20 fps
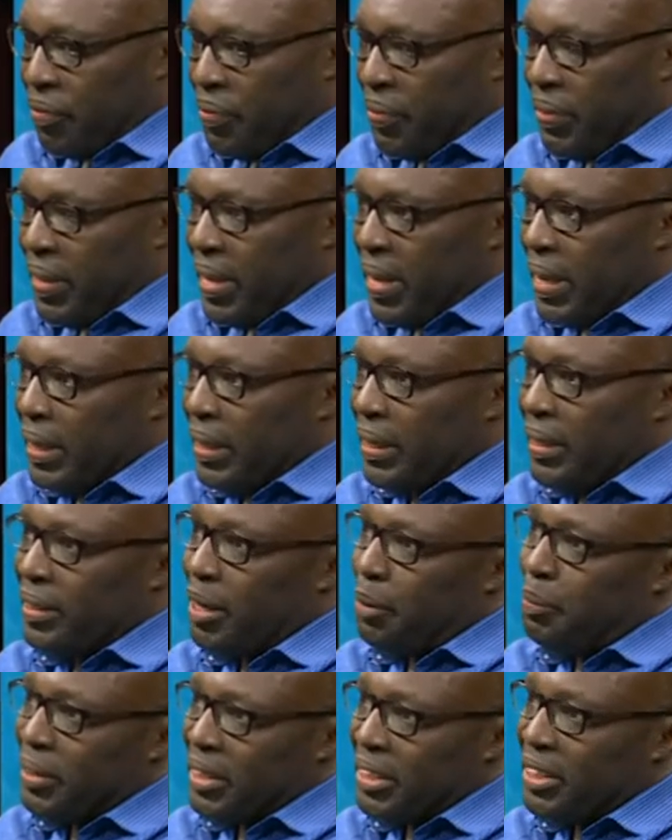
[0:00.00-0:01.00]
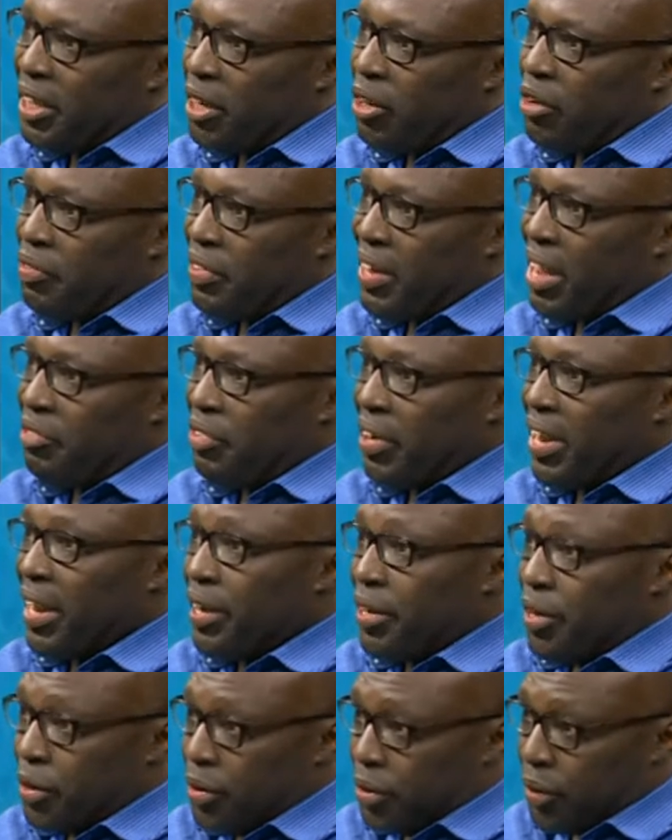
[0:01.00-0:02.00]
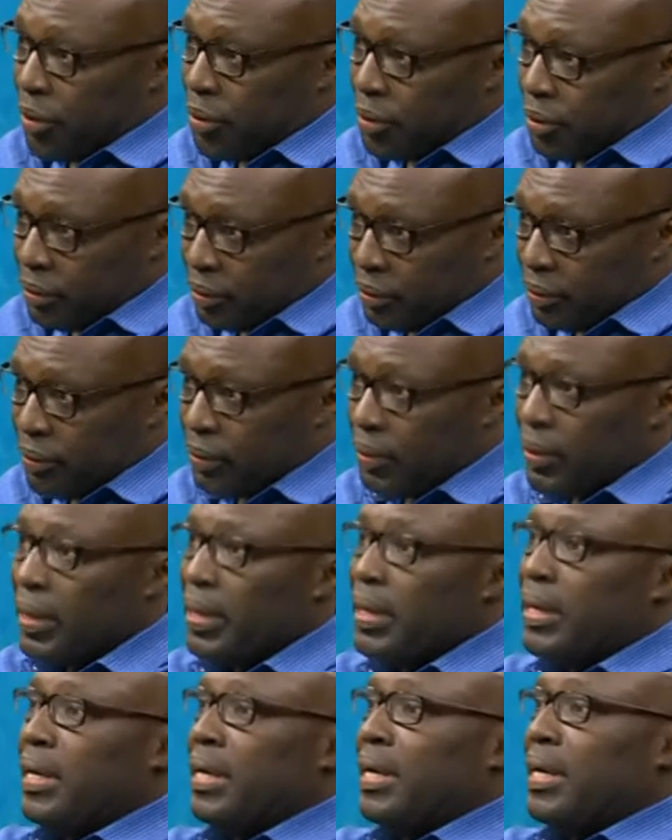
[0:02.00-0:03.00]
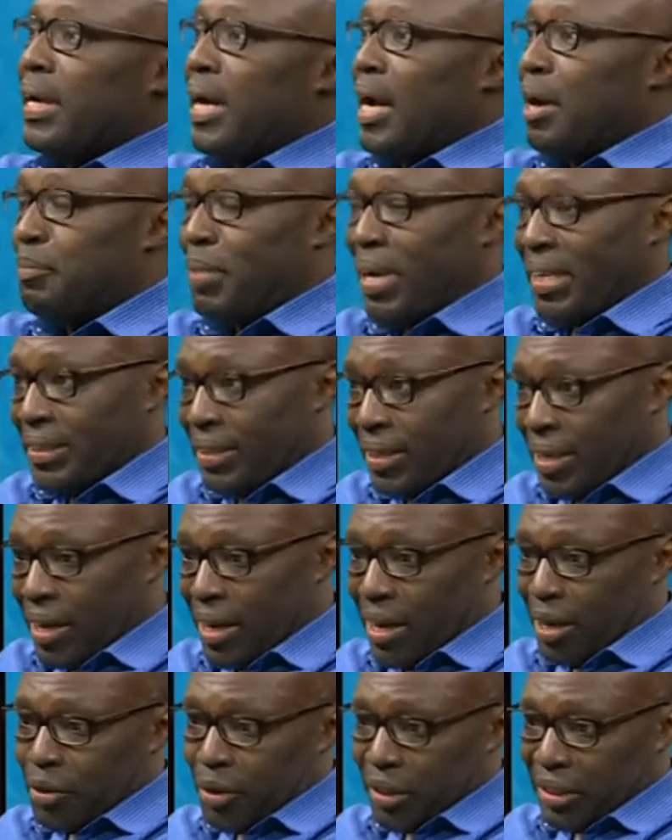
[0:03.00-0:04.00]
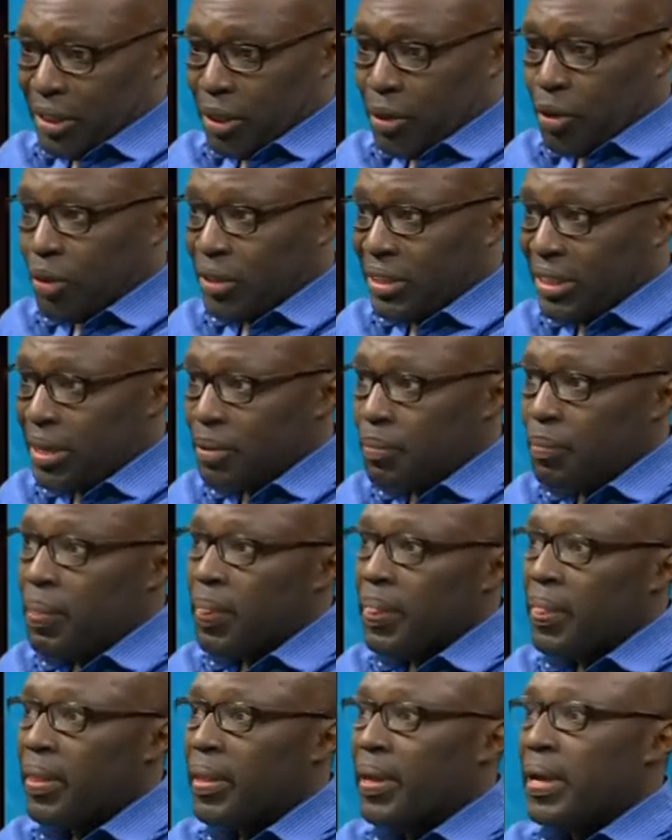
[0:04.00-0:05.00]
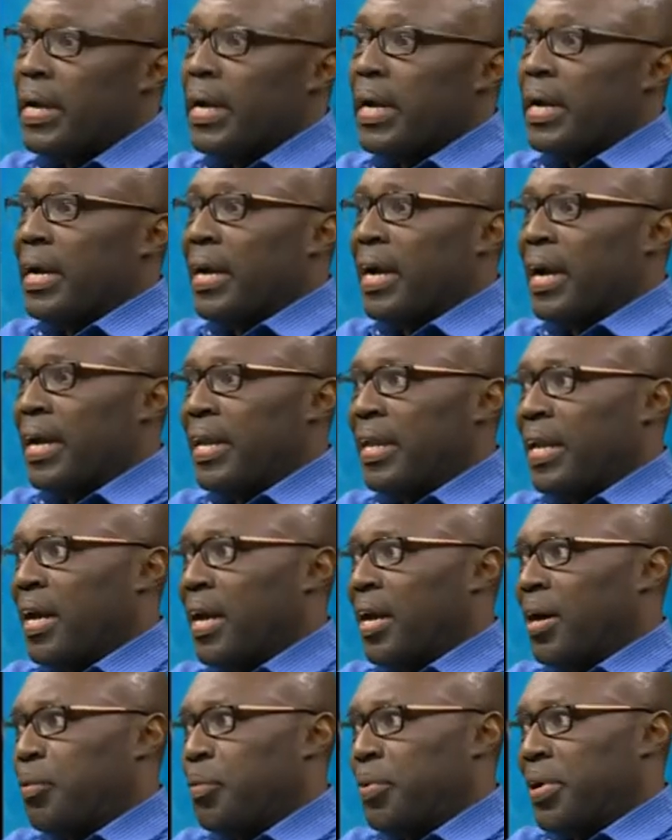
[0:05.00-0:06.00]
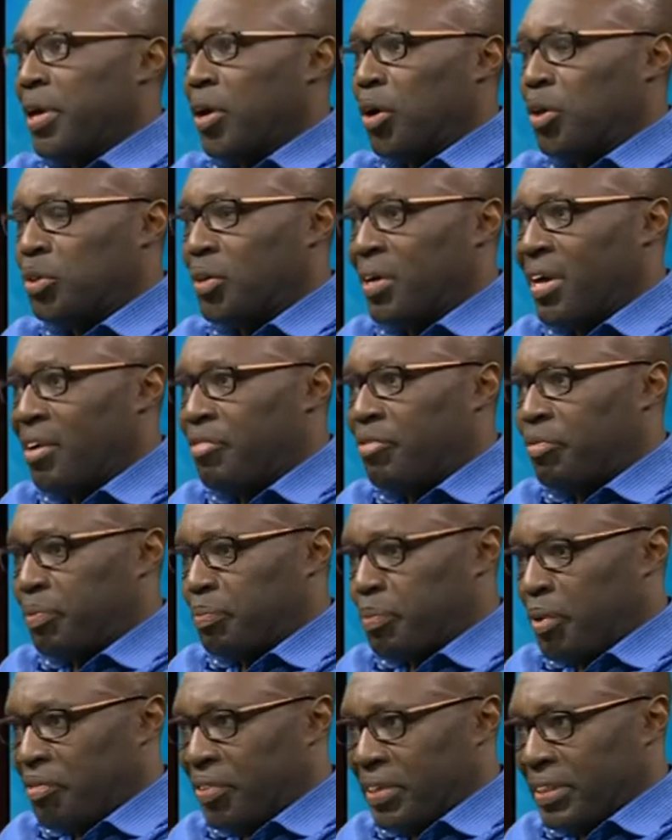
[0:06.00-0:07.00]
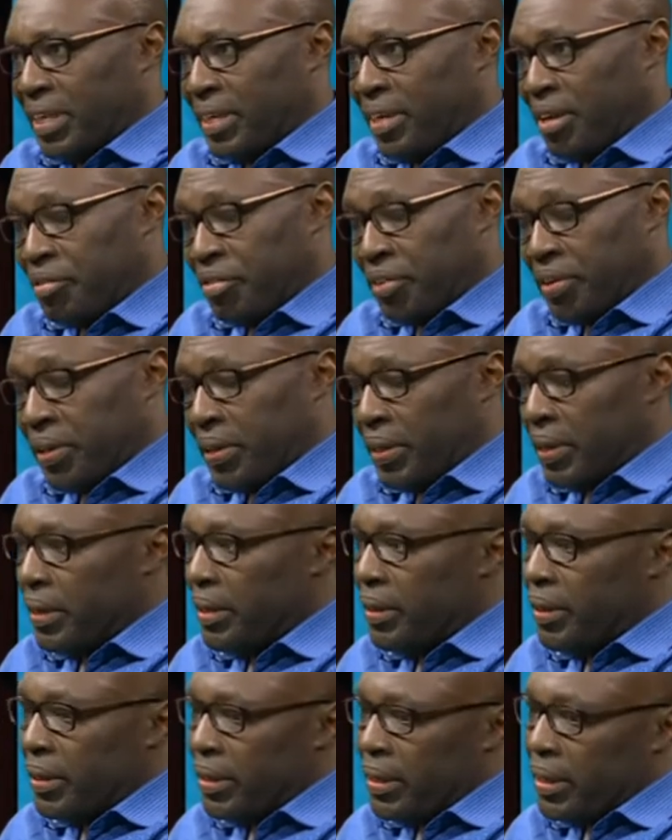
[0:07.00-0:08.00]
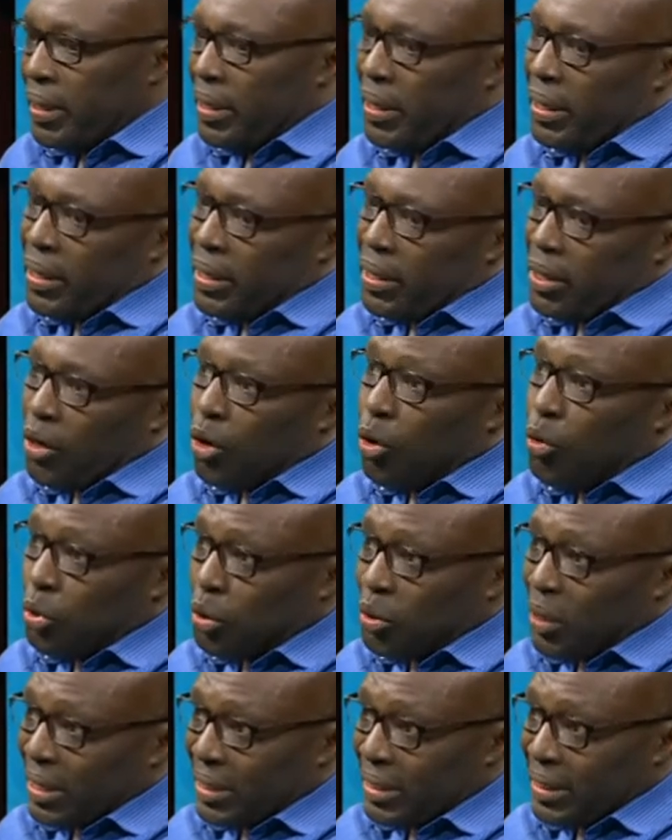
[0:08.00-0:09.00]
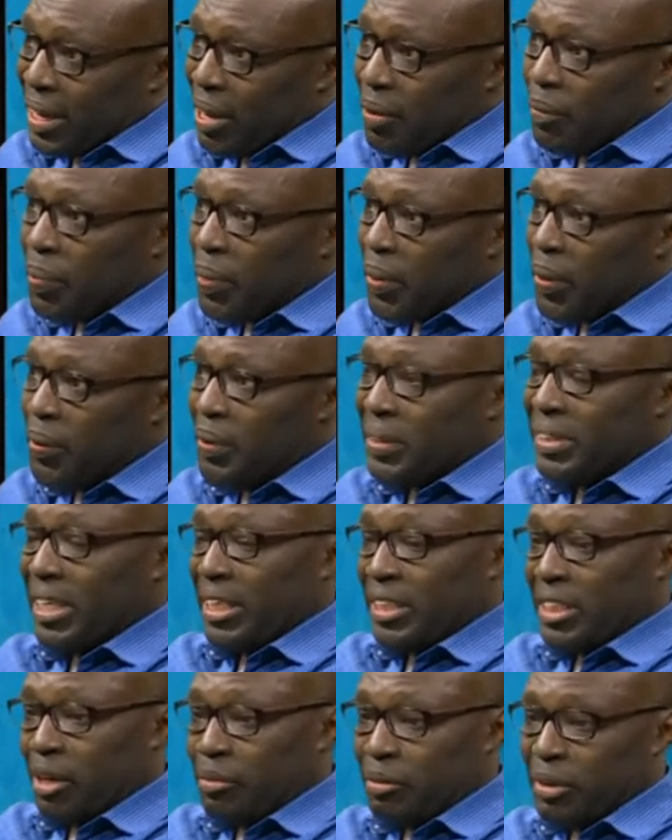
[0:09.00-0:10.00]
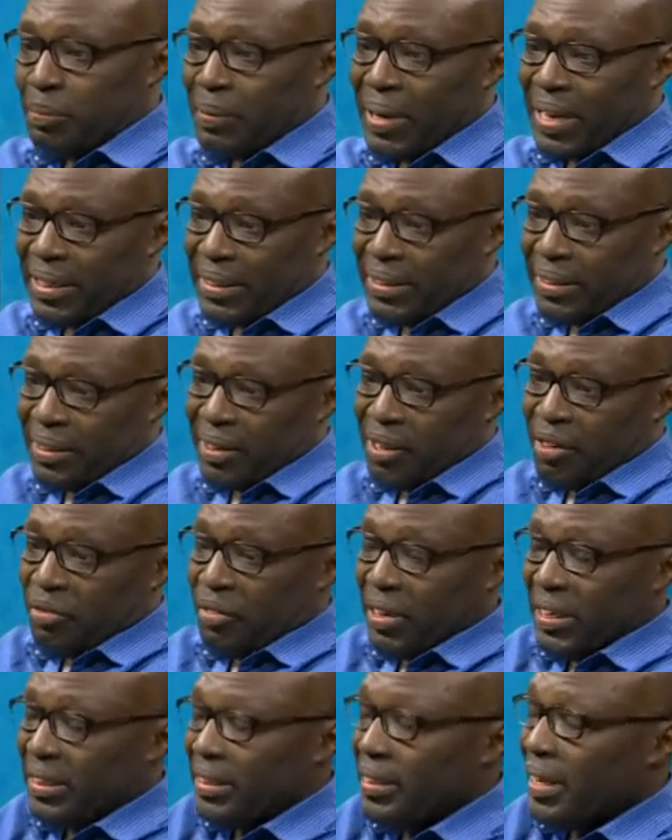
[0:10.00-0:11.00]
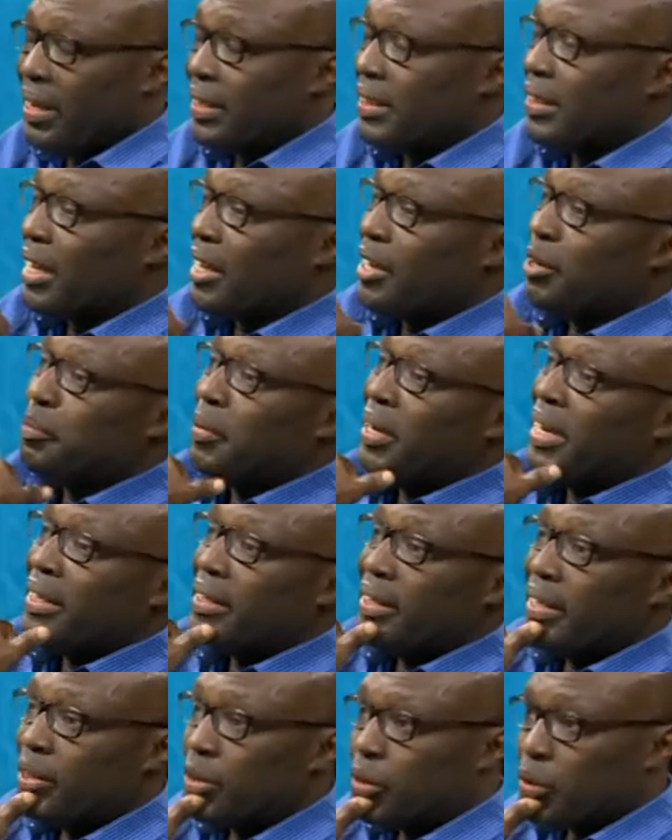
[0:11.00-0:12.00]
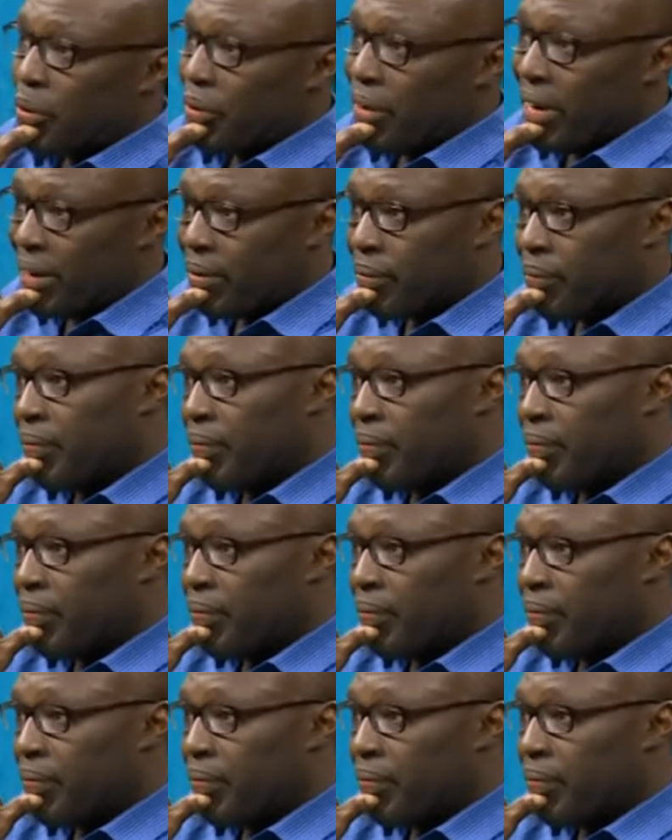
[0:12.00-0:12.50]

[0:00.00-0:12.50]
the Deputy Chair of the African Union, Ambassador Kwesi, and we also have Professor David Owusu-Ansah, who is at James Madison University and is an eminent historian